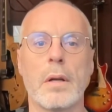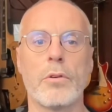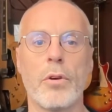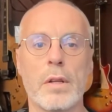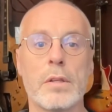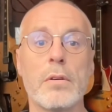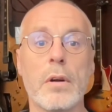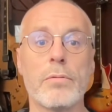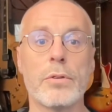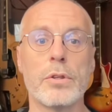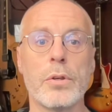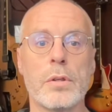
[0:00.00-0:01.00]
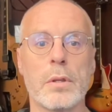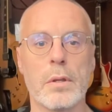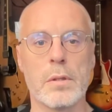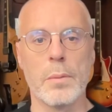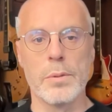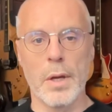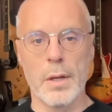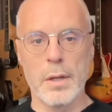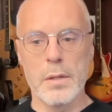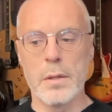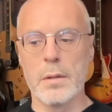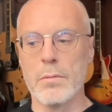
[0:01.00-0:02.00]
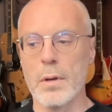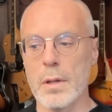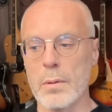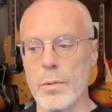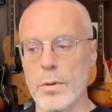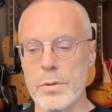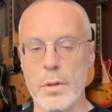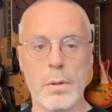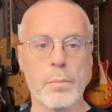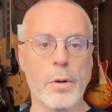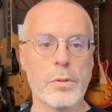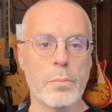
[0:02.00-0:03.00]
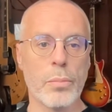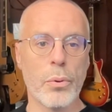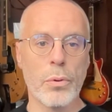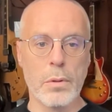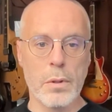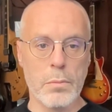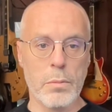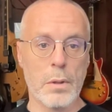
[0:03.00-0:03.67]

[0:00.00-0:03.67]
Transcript: criteria for choosing the subset? Is it really the ones that are the most important?